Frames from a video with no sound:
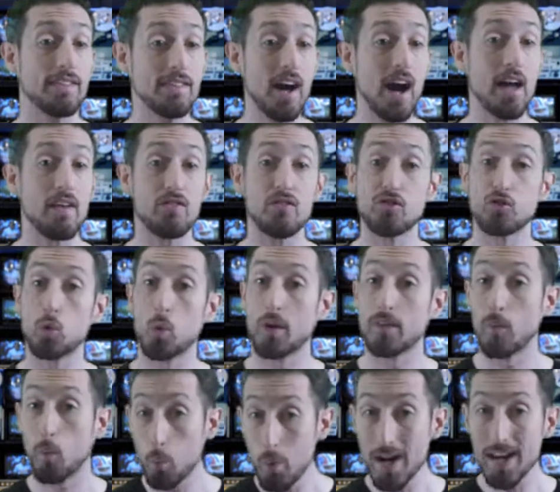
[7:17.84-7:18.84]
9th, scoring
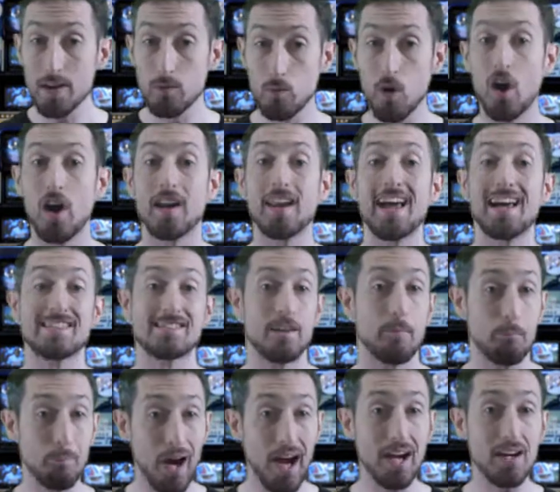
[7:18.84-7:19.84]
the winning run as the
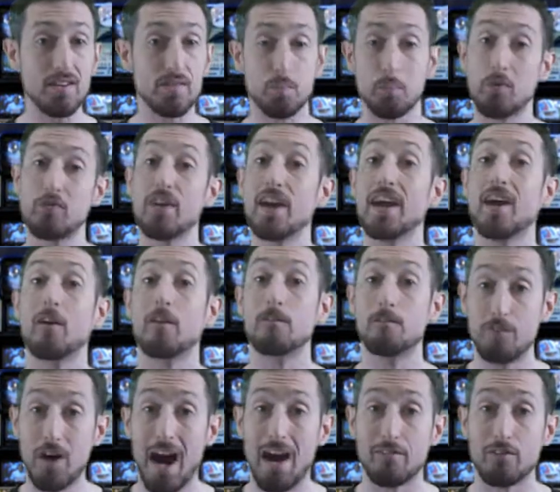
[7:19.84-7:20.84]
Pirates prevailed
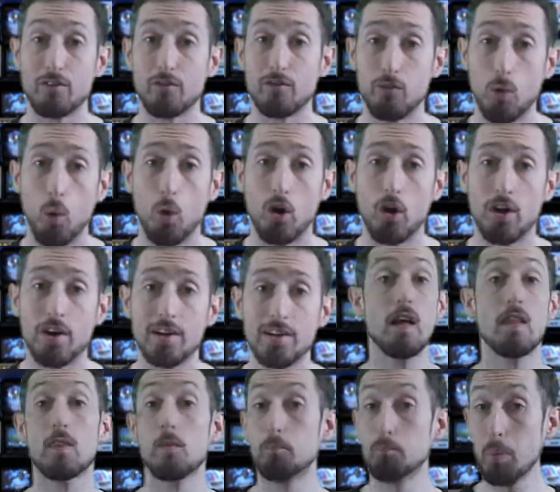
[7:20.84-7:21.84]
5-4.
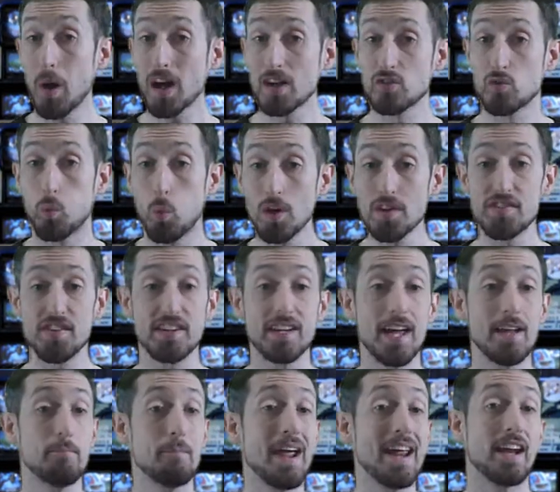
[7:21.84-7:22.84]
The Bucks once
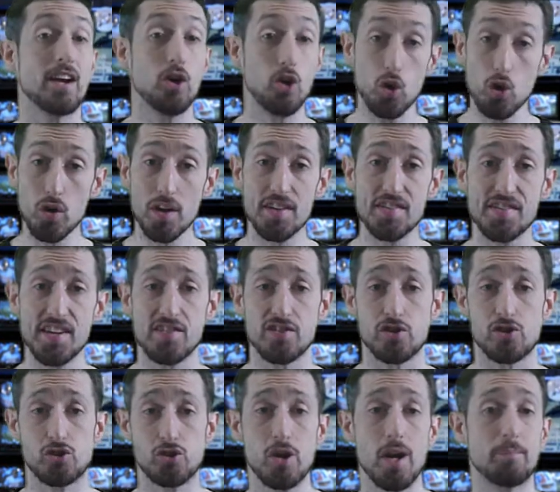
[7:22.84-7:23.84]
again made an early season
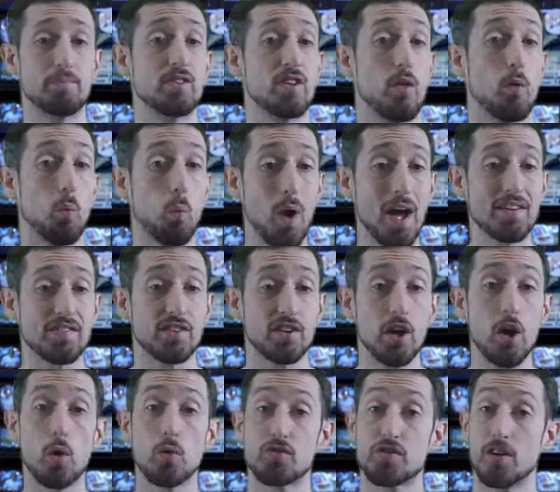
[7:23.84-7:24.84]
trip to the West
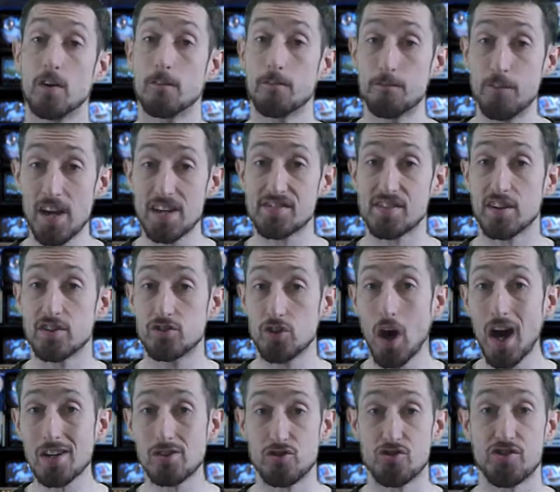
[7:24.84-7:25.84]
Coast to face the
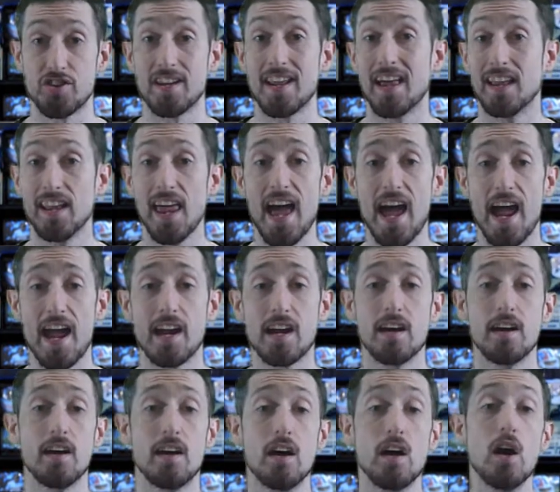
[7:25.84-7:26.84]
Dodgers in LA.
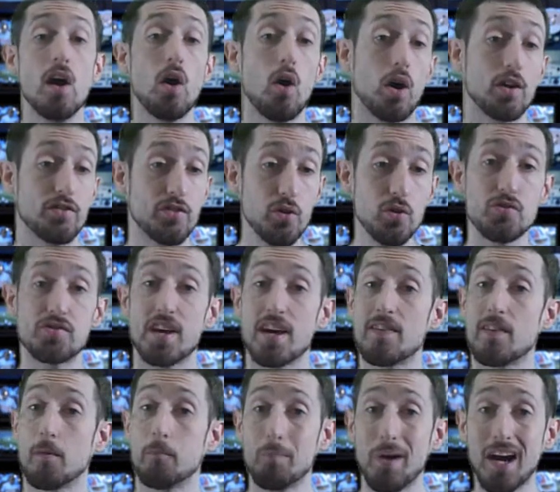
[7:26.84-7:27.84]
On Tuesday,
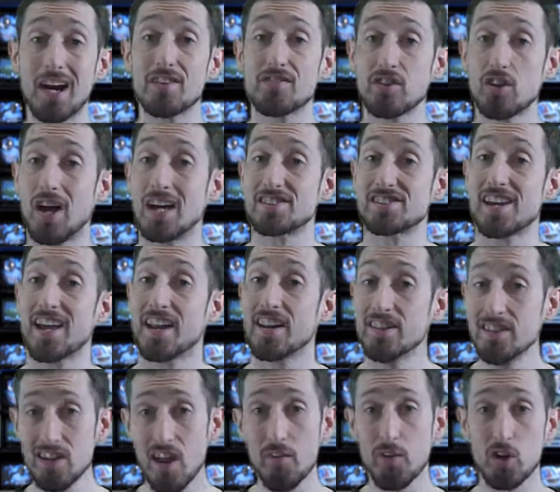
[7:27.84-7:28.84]
the Pirates lost yet
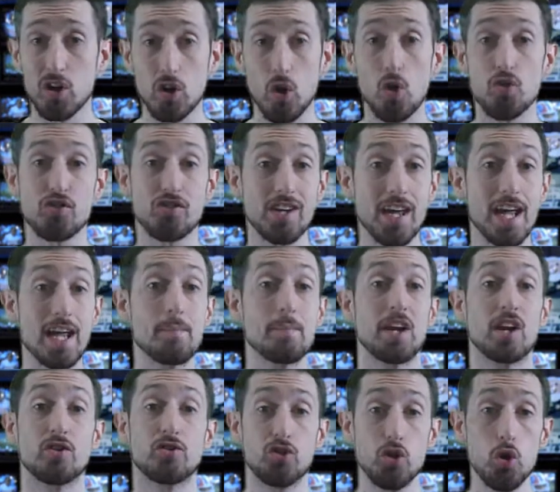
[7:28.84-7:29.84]
another close game in
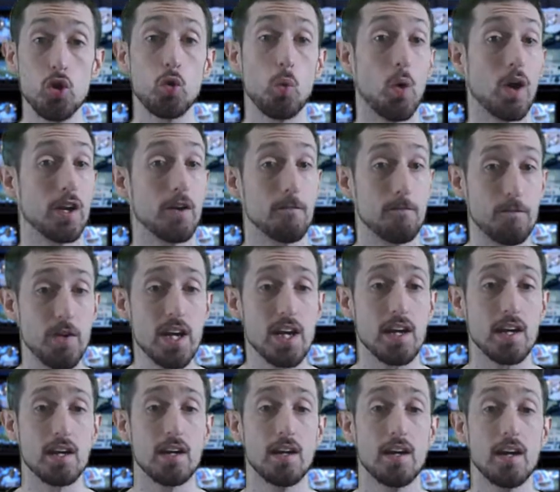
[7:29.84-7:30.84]
a 2-1 defeat.